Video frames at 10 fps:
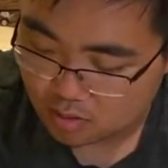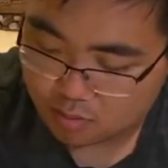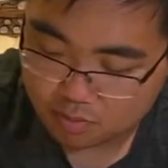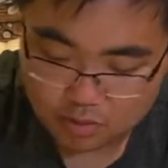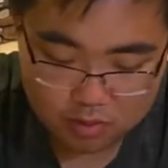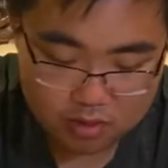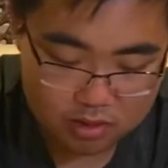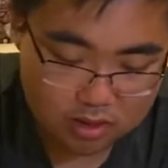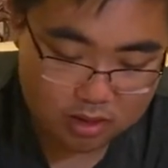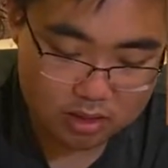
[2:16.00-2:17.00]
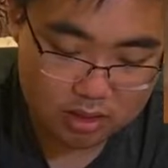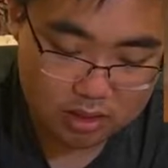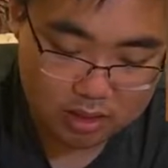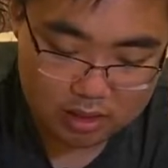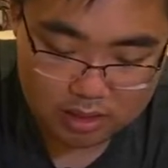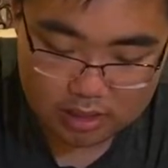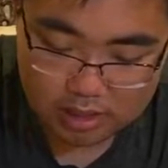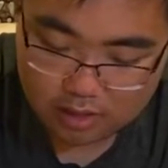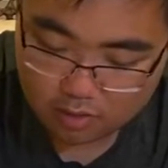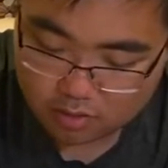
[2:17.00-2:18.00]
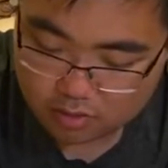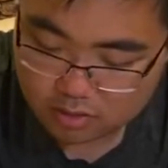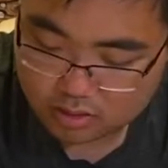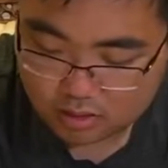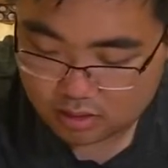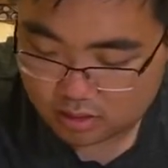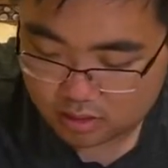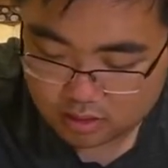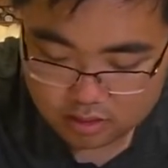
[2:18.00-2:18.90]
both the outer slide